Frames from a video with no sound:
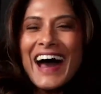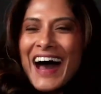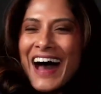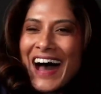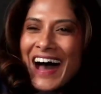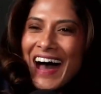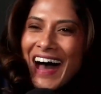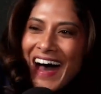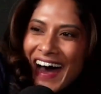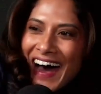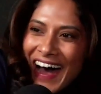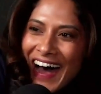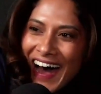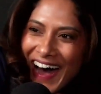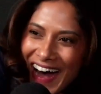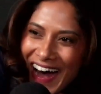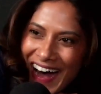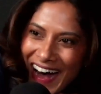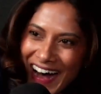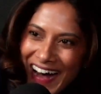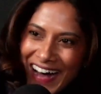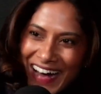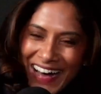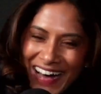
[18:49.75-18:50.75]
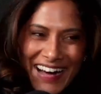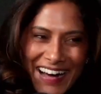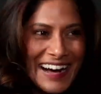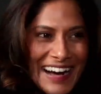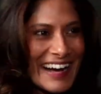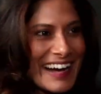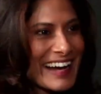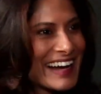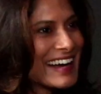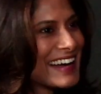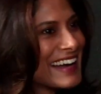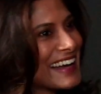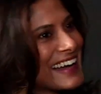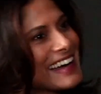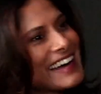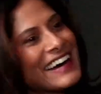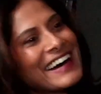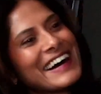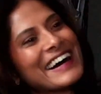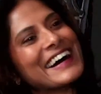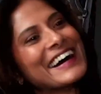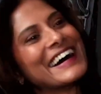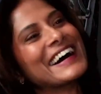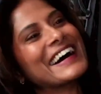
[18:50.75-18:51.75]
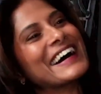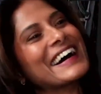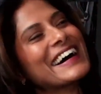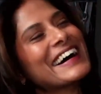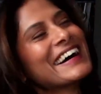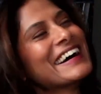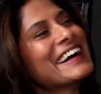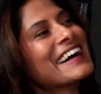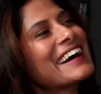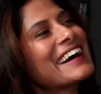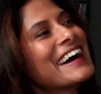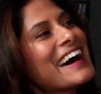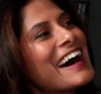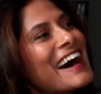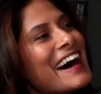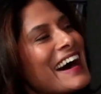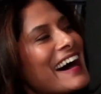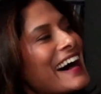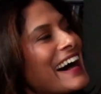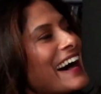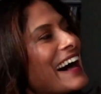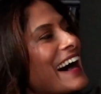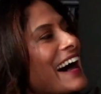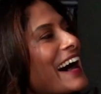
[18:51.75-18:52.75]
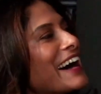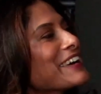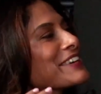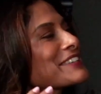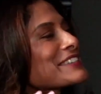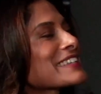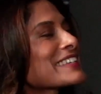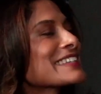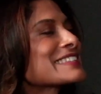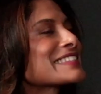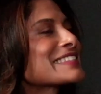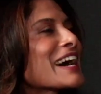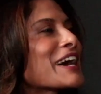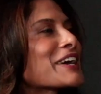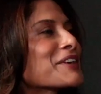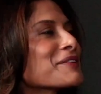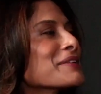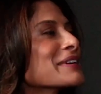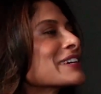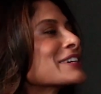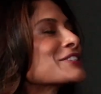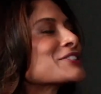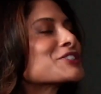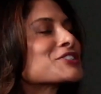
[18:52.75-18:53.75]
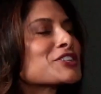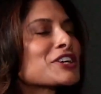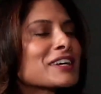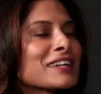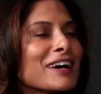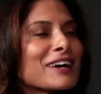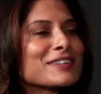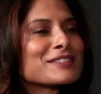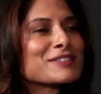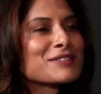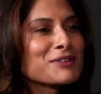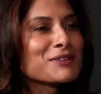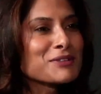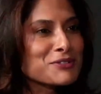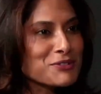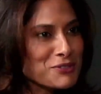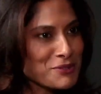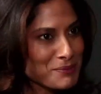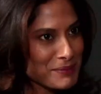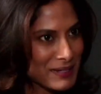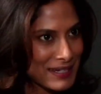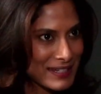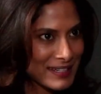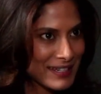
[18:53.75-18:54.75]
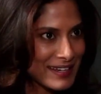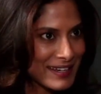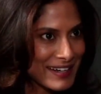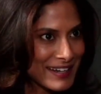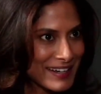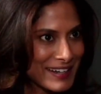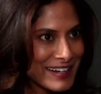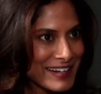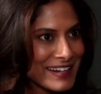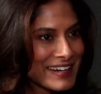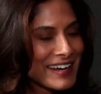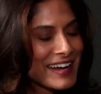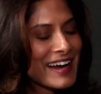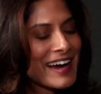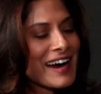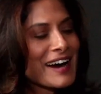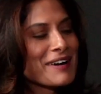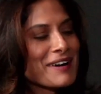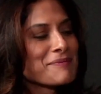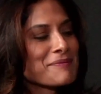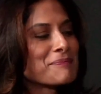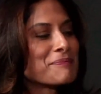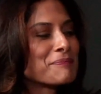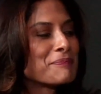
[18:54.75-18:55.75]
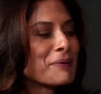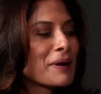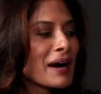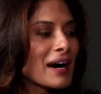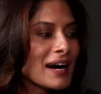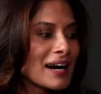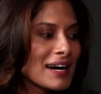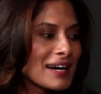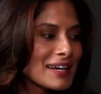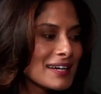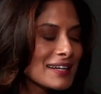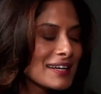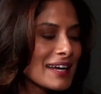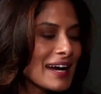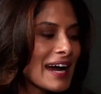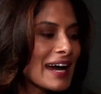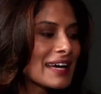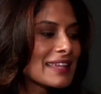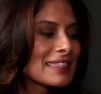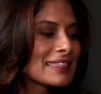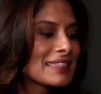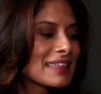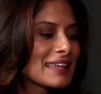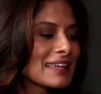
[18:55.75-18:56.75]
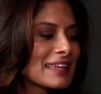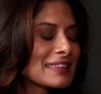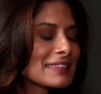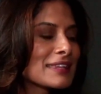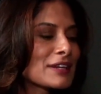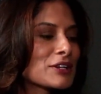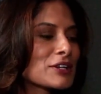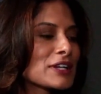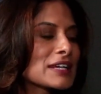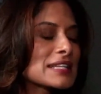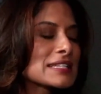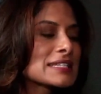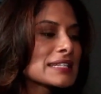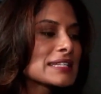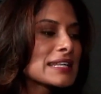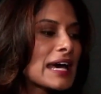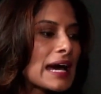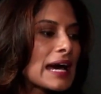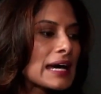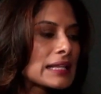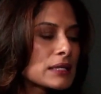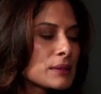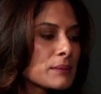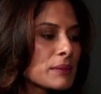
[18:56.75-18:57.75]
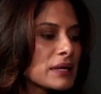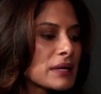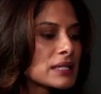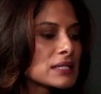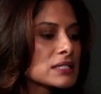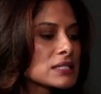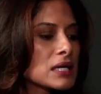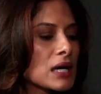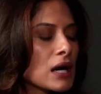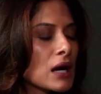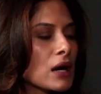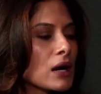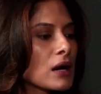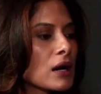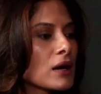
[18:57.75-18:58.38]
God damn it, motherfucker. Just say it. I was going to say, I don't want to shit on social media, but I think there is an element of...